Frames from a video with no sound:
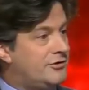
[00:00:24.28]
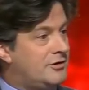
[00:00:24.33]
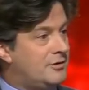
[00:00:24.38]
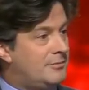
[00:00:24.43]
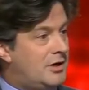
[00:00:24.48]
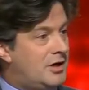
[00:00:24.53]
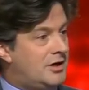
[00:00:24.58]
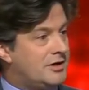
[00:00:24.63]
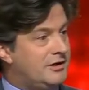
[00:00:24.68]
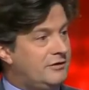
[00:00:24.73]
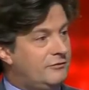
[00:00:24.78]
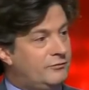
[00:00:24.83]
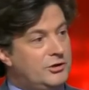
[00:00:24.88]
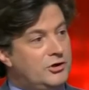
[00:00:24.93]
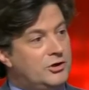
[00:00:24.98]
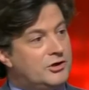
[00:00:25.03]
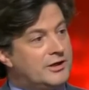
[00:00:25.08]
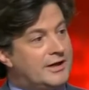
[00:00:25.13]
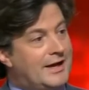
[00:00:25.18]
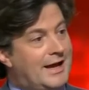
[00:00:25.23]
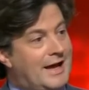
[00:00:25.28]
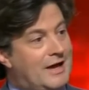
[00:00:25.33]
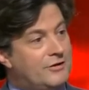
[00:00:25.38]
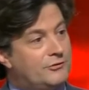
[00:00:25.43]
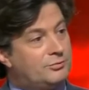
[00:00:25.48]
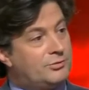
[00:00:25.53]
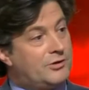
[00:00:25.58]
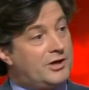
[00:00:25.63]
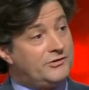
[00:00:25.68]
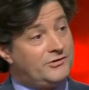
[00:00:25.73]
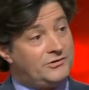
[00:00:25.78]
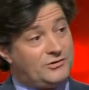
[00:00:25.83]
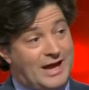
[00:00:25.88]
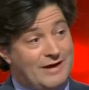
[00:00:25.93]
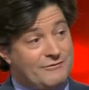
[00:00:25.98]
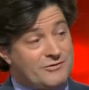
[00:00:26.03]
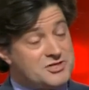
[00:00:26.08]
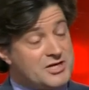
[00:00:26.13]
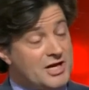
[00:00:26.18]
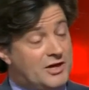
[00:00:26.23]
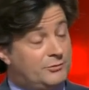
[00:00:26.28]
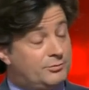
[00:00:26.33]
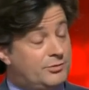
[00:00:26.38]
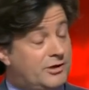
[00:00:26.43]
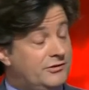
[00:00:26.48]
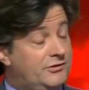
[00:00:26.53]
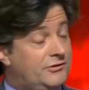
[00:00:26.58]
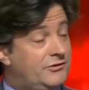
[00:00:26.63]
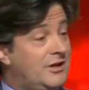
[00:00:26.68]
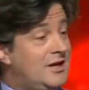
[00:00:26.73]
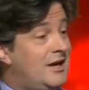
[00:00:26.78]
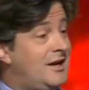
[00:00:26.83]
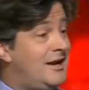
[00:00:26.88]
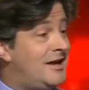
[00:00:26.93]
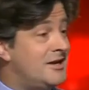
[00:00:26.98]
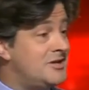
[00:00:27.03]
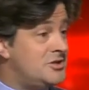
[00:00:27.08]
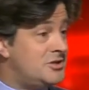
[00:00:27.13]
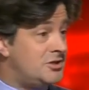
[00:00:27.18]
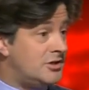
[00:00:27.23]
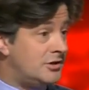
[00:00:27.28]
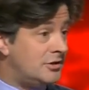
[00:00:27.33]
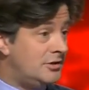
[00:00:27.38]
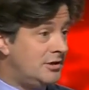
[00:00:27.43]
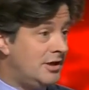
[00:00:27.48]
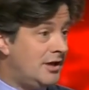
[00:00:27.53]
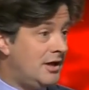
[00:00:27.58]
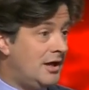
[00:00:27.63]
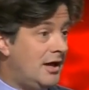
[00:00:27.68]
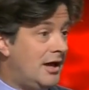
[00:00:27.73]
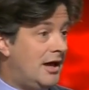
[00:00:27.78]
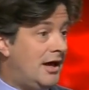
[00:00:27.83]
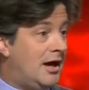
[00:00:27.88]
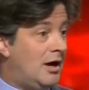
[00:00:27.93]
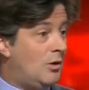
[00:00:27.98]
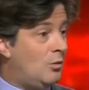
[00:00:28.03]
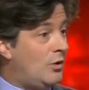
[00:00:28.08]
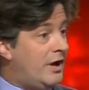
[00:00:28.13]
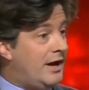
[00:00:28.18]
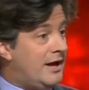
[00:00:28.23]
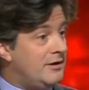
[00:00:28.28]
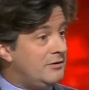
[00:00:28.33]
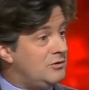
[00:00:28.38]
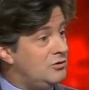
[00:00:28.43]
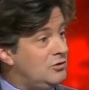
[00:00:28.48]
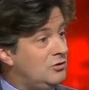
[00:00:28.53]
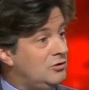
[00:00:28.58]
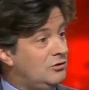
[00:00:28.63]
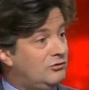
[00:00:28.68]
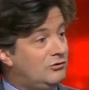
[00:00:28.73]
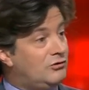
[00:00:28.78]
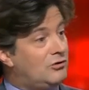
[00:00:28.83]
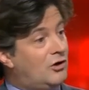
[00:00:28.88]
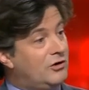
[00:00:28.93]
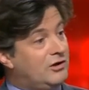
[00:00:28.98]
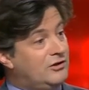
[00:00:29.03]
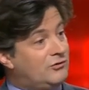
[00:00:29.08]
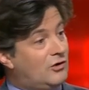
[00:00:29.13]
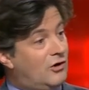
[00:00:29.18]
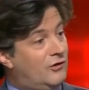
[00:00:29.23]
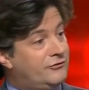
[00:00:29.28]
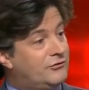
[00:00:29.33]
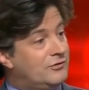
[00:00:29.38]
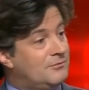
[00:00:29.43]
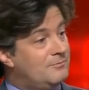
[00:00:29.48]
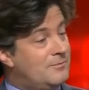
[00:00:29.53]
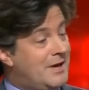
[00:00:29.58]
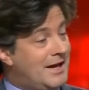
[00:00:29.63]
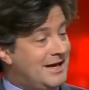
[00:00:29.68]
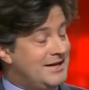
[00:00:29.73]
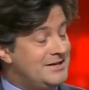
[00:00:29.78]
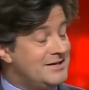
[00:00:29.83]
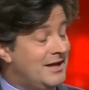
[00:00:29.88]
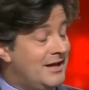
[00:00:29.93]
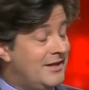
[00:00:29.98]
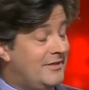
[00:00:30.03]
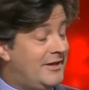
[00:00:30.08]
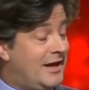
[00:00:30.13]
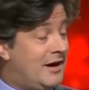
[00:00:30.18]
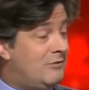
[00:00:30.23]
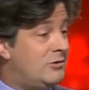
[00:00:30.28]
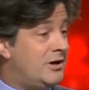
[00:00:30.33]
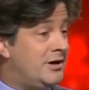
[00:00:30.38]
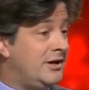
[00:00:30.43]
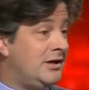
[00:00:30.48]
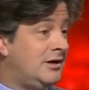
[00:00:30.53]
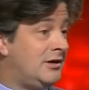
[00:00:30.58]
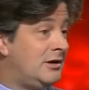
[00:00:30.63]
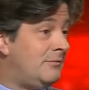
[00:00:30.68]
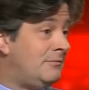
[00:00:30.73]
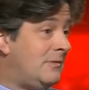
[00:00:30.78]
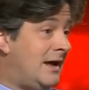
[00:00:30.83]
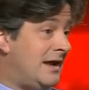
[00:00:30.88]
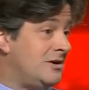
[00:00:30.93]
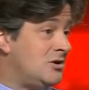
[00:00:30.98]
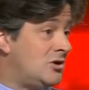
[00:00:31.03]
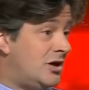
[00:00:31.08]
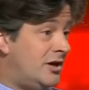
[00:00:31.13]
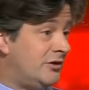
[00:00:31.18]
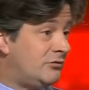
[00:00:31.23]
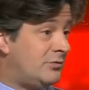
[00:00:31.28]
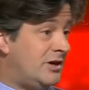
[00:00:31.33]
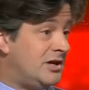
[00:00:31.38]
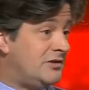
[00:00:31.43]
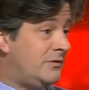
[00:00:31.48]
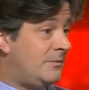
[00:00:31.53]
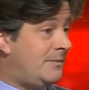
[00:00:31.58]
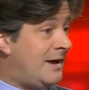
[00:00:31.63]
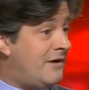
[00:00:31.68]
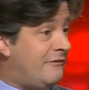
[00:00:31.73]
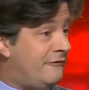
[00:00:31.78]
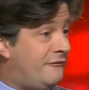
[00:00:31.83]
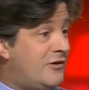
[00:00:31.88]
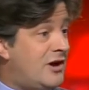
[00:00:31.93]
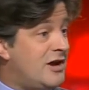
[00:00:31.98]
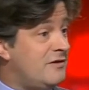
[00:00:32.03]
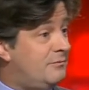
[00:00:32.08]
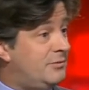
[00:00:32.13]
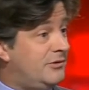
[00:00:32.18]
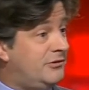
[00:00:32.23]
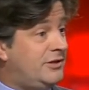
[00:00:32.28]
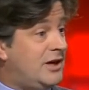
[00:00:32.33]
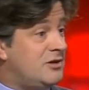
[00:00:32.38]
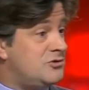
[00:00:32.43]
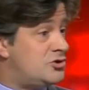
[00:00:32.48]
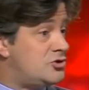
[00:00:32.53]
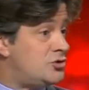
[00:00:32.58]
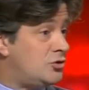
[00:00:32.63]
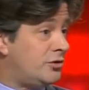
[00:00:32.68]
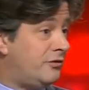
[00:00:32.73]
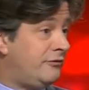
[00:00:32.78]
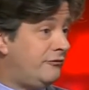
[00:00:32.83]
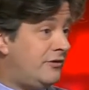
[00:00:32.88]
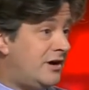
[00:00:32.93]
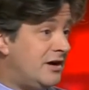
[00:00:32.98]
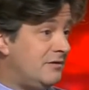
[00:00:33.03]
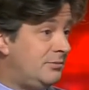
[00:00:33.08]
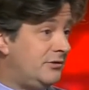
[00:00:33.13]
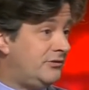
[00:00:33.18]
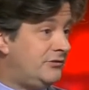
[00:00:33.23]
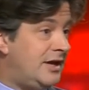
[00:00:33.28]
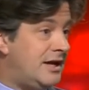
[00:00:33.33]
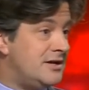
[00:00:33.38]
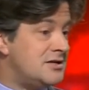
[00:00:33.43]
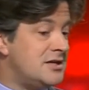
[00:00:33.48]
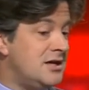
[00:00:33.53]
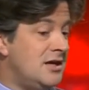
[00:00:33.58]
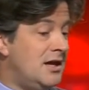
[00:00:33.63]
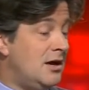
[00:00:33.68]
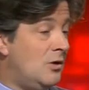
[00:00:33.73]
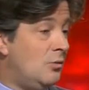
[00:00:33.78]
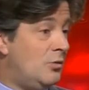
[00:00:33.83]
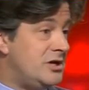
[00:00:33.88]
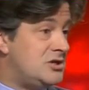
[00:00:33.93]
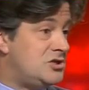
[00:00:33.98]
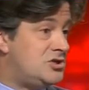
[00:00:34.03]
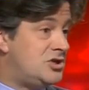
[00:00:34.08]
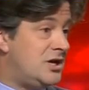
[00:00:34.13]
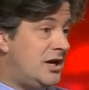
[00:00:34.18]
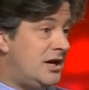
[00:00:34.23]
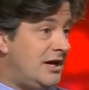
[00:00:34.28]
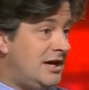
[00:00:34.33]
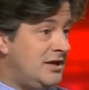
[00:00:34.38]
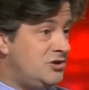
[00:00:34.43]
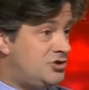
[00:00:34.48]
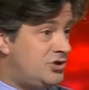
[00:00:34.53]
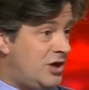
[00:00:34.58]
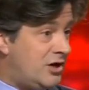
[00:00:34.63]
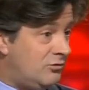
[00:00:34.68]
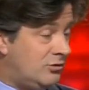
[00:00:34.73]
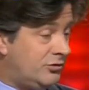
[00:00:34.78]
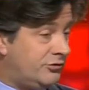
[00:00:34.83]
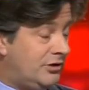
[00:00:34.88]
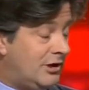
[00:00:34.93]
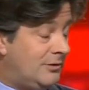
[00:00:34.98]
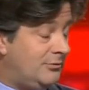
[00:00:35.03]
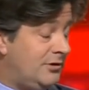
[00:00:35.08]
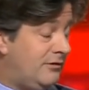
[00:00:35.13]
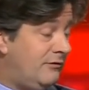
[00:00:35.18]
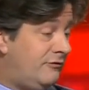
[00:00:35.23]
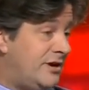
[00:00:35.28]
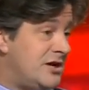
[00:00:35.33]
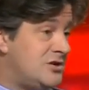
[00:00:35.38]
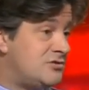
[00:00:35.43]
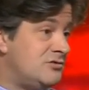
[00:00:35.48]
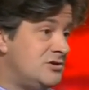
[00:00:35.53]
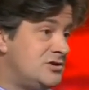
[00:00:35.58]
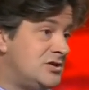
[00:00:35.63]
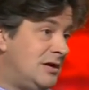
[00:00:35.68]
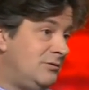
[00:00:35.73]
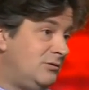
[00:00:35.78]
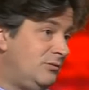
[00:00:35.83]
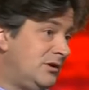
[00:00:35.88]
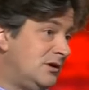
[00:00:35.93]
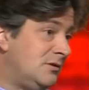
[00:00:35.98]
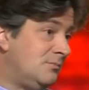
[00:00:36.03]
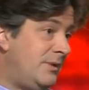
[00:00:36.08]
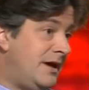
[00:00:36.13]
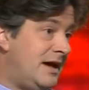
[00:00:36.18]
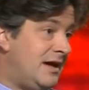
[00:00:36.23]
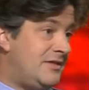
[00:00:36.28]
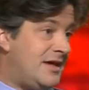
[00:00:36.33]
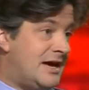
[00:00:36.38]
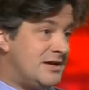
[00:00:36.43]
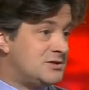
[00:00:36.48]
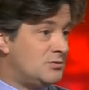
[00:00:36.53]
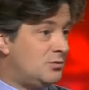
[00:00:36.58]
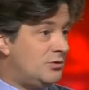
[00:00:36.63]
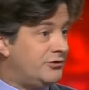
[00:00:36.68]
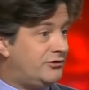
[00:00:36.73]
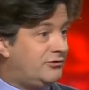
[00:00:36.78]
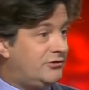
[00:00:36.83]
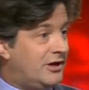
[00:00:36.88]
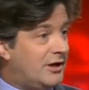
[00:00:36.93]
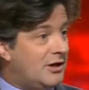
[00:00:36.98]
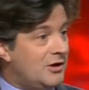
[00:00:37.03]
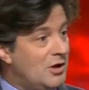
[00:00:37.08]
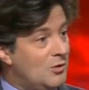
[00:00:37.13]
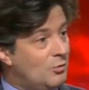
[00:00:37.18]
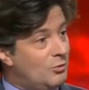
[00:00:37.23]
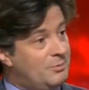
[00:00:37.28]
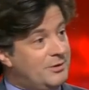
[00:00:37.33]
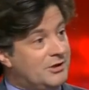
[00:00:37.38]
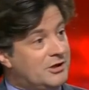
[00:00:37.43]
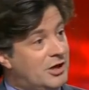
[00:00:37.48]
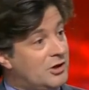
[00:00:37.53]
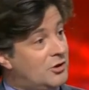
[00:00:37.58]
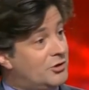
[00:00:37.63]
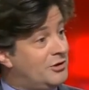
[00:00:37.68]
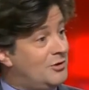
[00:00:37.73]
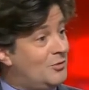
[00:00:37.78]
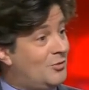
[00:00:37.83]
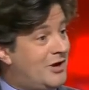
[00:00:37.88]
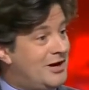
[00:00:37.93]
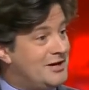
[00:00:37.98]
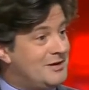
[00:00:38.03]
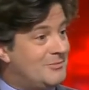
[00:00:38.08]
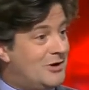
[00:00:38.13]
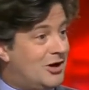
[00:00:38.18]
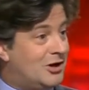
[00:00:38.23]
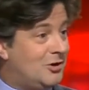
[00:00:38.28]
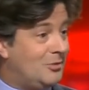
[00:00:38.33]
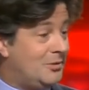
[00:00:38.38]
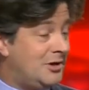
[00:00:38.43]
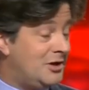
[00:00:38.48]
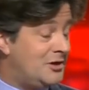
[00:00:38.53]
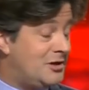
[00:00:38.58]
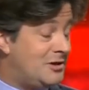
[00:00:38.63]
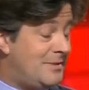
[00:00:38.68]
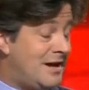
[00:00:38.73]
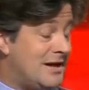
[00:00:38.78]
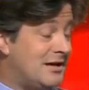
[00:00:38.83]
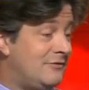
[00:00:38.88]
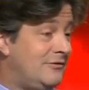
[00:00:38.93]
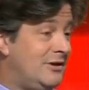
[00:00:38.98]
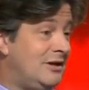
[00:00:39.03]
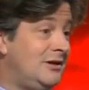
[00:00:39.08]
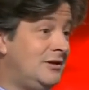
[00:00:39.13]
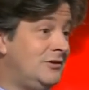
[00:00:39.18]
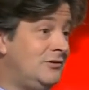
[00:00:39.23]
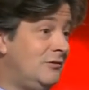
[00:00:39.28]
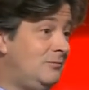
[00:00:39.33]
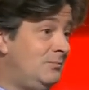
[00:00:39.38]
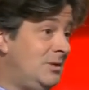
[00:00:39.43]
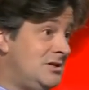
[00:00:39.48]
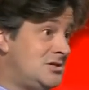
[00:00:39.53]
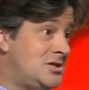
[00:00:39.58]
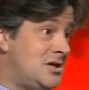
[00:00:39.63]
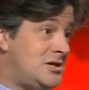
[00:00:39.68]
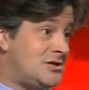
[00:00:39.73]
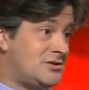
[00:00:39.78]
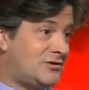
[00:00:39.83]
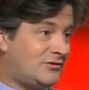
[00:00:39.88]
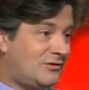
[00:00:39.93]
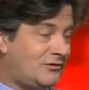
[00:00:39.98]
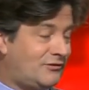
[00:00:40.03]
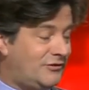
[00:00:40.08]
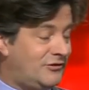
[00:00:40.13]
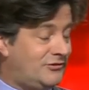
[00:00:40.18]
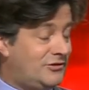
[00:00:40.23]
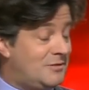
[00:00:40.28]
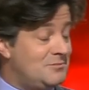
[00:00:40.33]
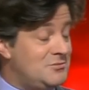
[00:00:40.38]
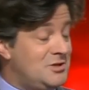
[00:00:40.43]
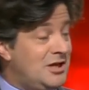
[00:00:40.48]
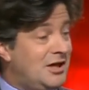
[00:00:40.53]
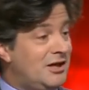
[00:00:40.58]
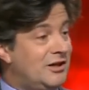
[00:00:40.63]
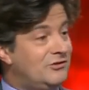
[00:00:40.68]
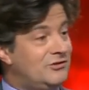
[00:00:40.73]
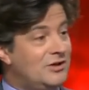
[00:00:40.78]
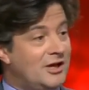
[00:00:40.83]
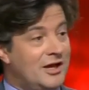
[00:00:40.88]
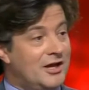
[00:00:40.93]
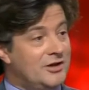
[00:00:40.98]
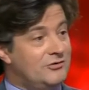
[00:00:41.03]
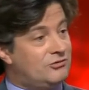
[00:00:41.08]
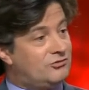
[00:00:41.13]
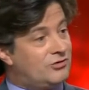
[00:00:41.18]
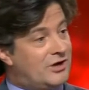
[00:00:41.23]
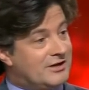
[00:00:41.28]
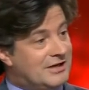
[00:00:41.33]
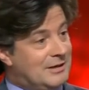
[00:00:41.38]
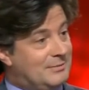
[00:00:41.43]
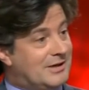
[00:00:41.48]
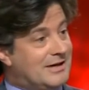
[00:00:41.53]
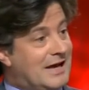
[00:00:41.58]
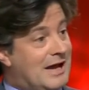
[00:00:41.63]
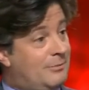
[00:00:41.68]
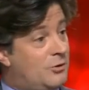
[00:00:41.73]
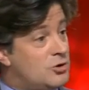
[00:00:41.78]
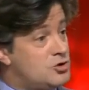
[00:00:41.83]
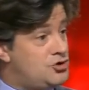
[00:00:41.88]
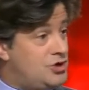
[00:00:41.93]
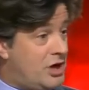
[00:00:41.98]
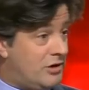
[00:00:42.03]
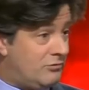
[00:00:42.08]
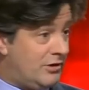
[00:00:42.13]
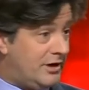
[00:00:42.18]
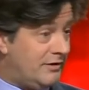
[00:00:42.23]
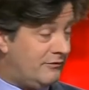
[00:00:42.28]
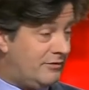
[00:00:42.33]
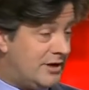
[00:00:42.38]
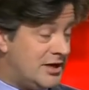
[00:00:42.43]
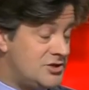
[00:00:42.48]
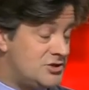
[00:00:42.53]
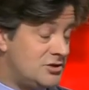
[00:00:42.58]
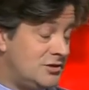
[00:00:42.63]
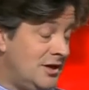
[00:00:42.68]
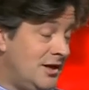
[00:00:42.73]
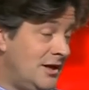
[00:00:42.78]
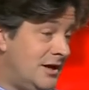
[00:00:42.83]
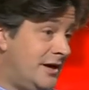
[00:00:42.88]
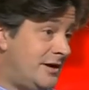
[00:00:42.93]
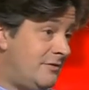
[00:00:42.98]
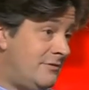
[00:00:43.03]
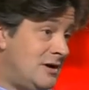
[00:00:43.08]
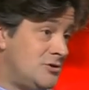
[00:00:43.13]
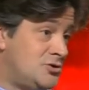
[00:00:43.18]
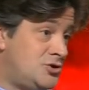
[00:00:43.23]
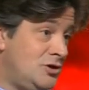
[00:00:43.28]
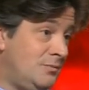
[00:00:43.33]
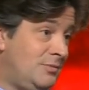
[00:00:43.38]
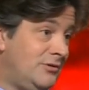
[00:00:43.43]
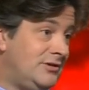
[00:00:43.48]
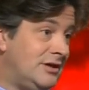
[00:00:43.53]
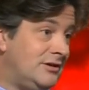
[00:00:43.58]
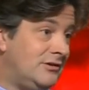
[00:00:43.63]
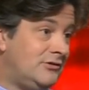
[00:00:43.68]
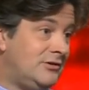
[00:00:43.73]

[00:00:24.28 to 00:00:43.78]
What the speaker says: in the market. If we look at house prices, average house prices in London, where news is often made, they're running at an annualised rate of about 5%, just short of 5%, which in general terms, in inflationary terms, if we compare that to what would be going on in the wider market, we know that the Bank of England have been tasked for some years to try and keep a cap on general inflation at around 2%.